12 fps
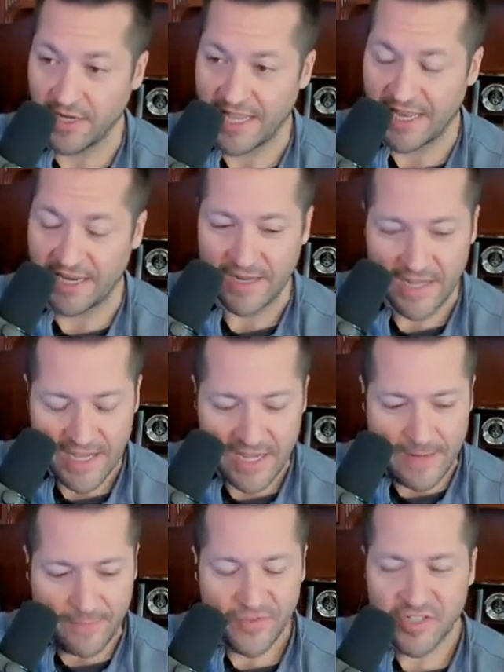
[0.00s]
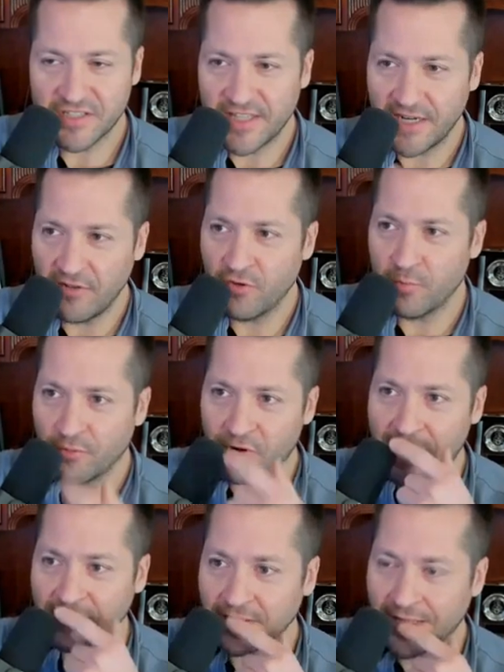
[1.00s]
And just thinking through
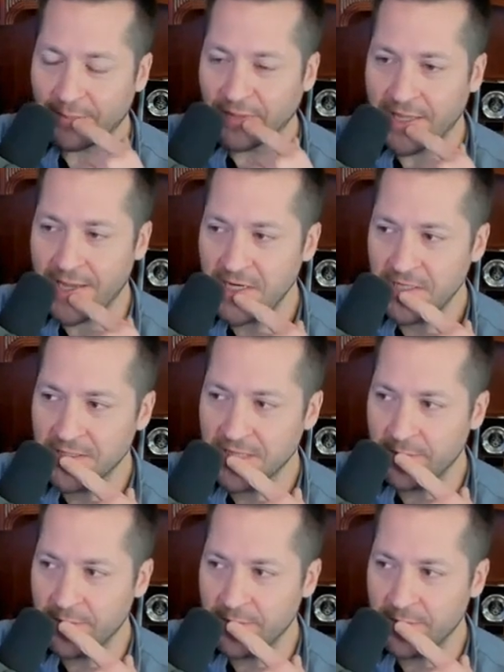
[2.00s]
practical applications.